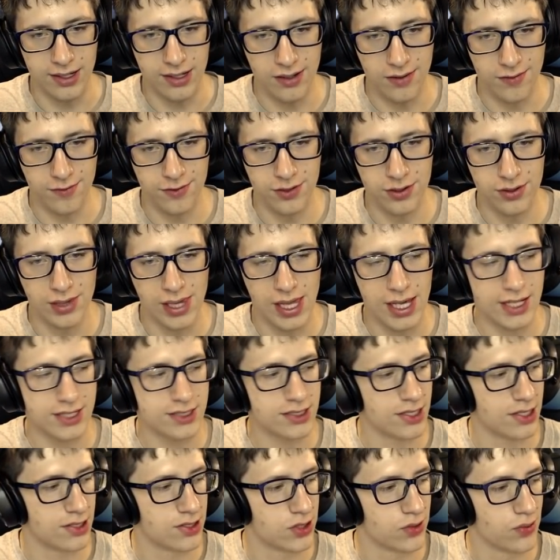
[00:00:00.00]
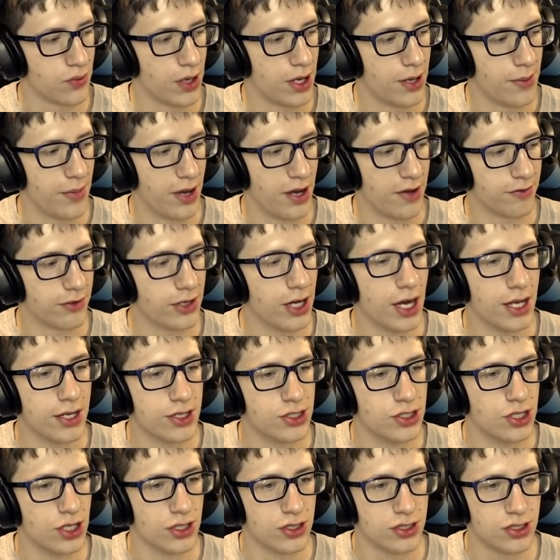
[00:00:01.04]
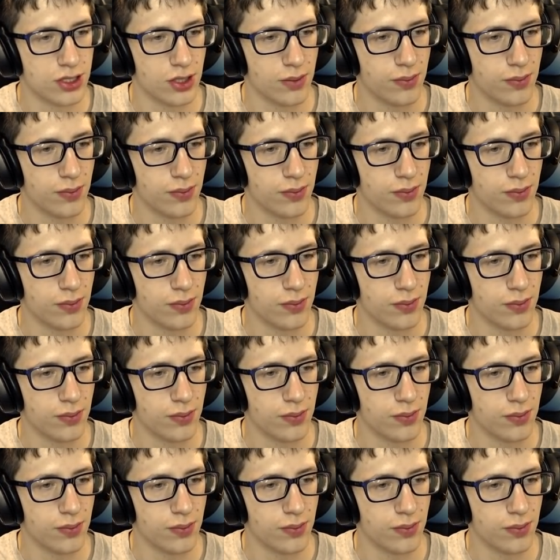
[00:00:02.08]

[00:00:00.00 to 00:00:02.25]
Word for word: If you like to swim, I've got just the